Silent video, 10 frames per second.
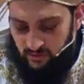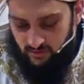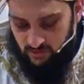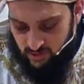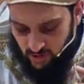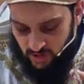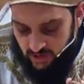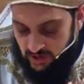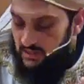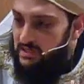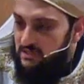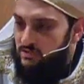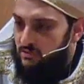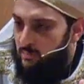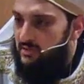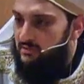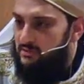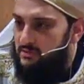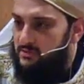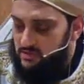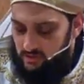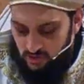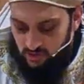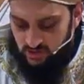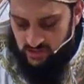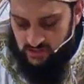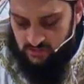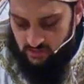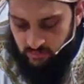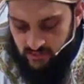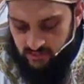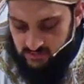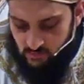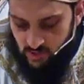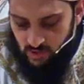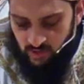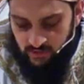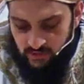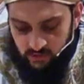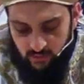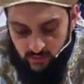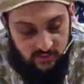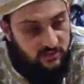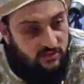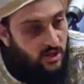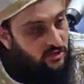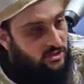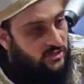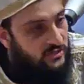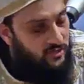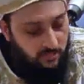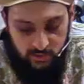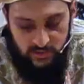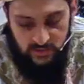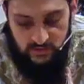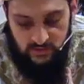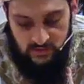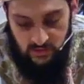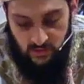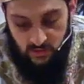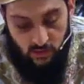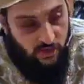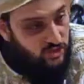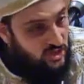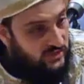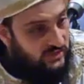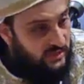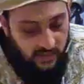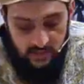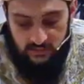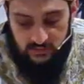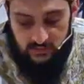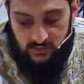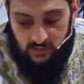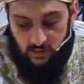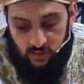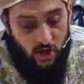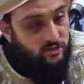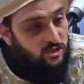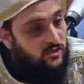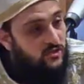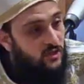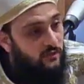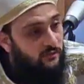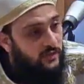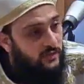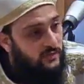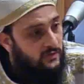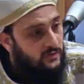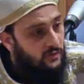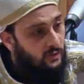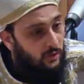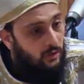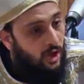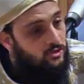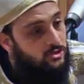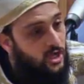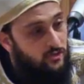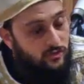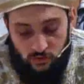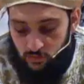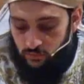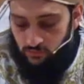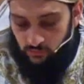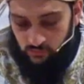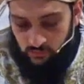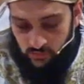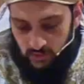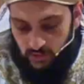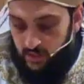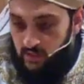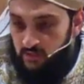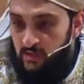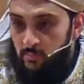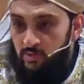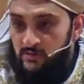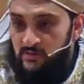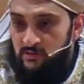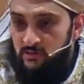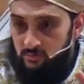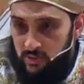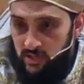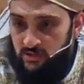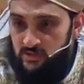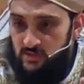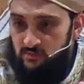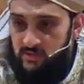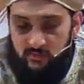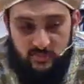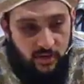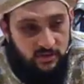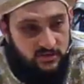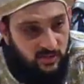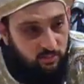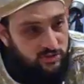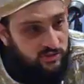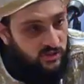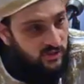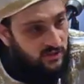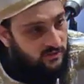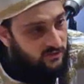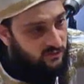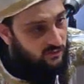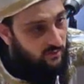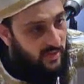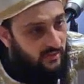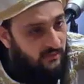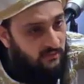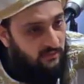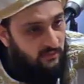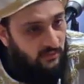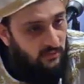The church needs repentance. The church needs repentance. We all need repentance, not just the priests, not just deacons, not just servants, not just youth. And I get the impression sometimes parents, they push their kids to repent,